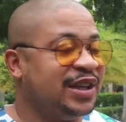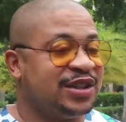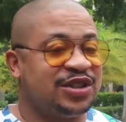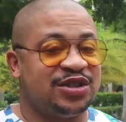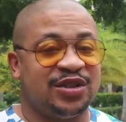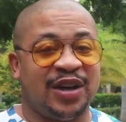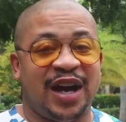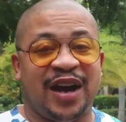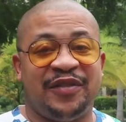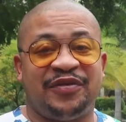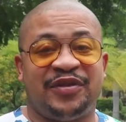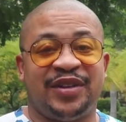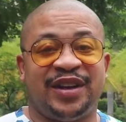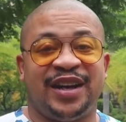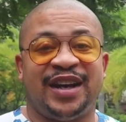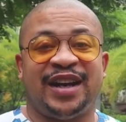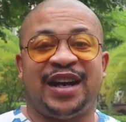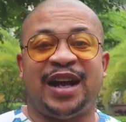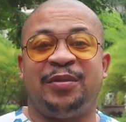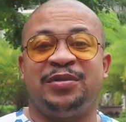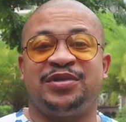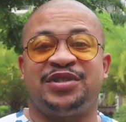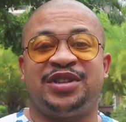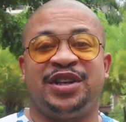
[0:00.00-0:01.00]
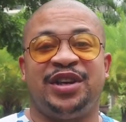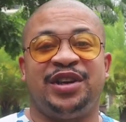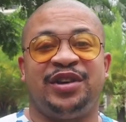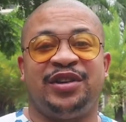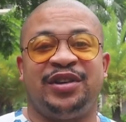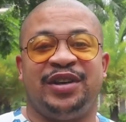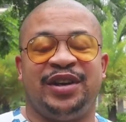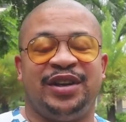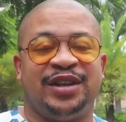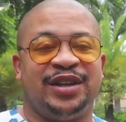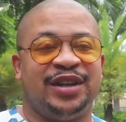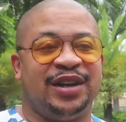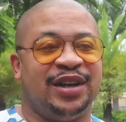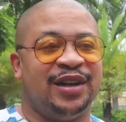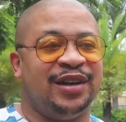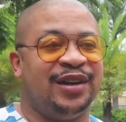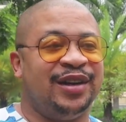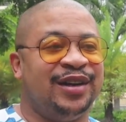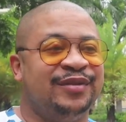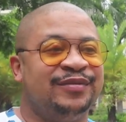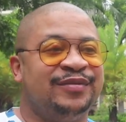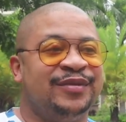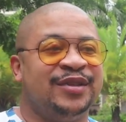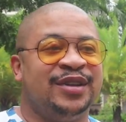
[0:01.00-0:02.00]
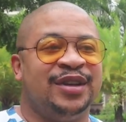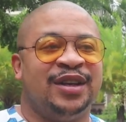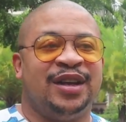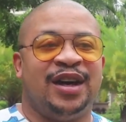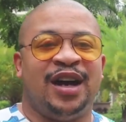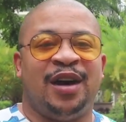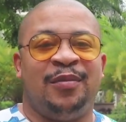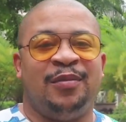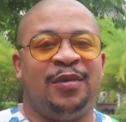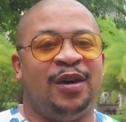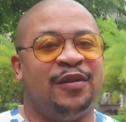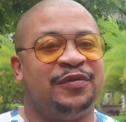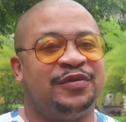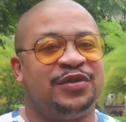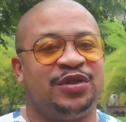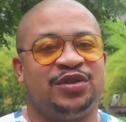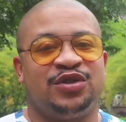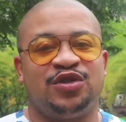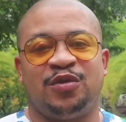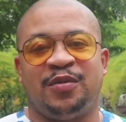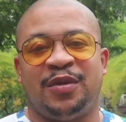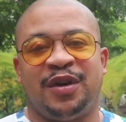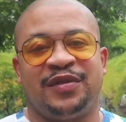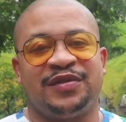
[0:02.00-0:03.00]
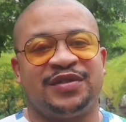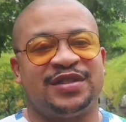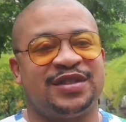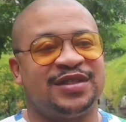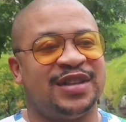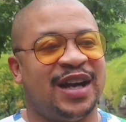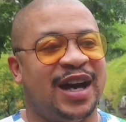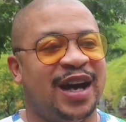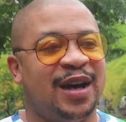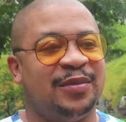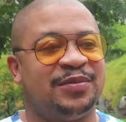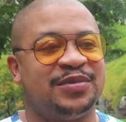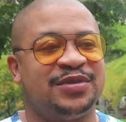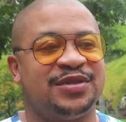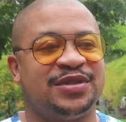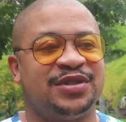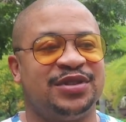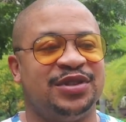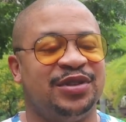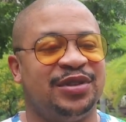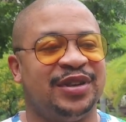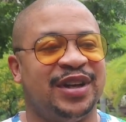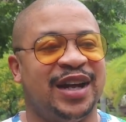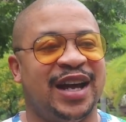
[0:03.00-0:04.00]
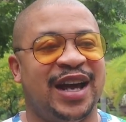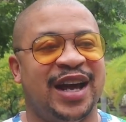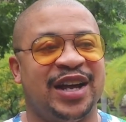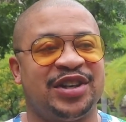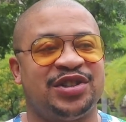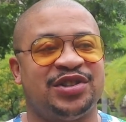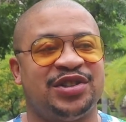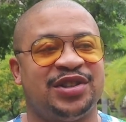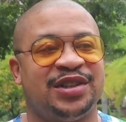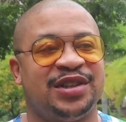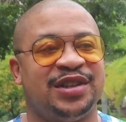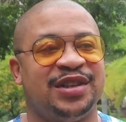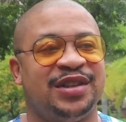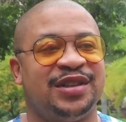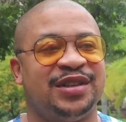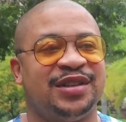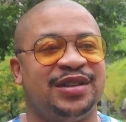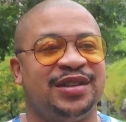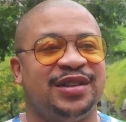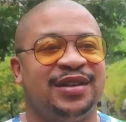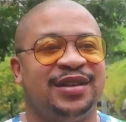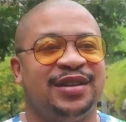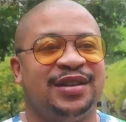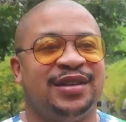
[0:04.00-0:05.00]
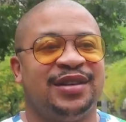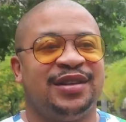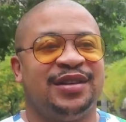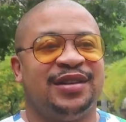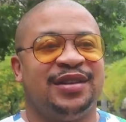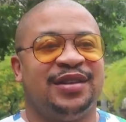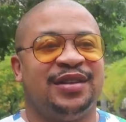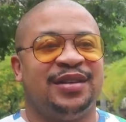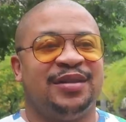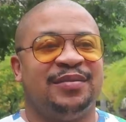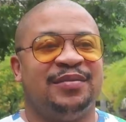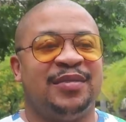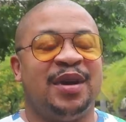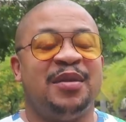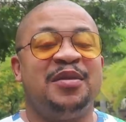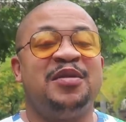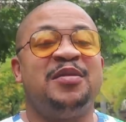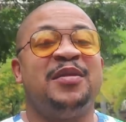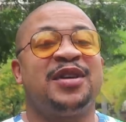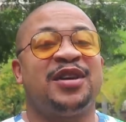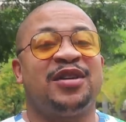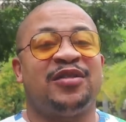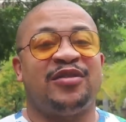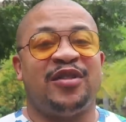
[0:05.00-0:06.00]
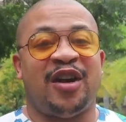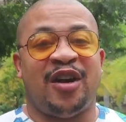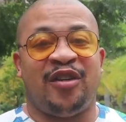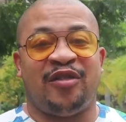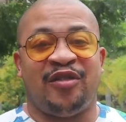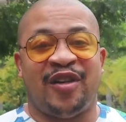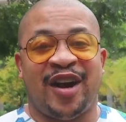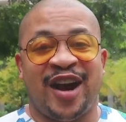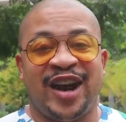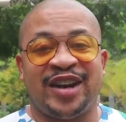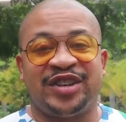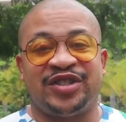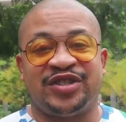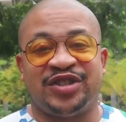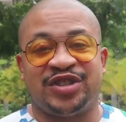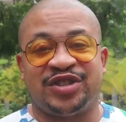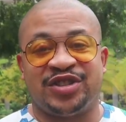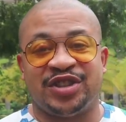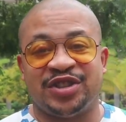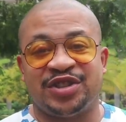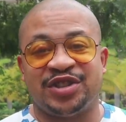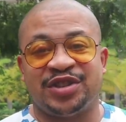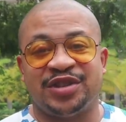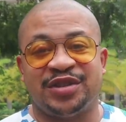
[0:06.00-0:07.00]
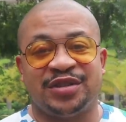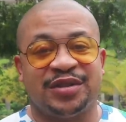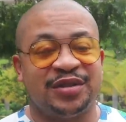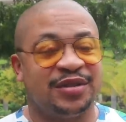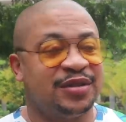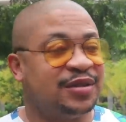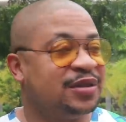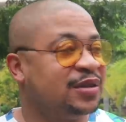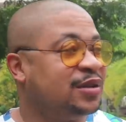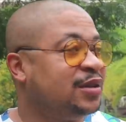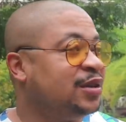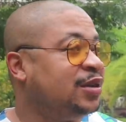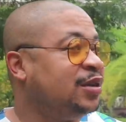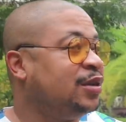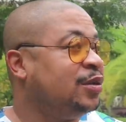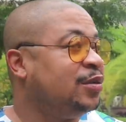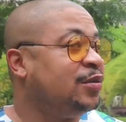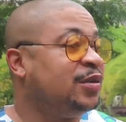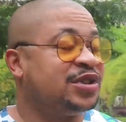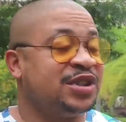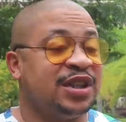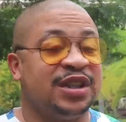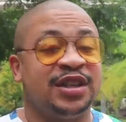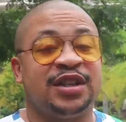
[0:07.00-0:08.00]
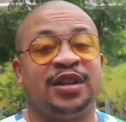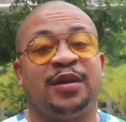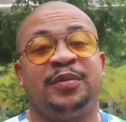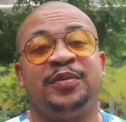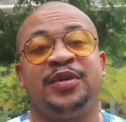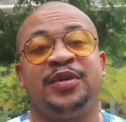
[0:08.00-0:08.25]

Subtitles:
Yeah, so after that, I was here in a month to 2 months tops. You know, that actually made me make a rash decision, which ended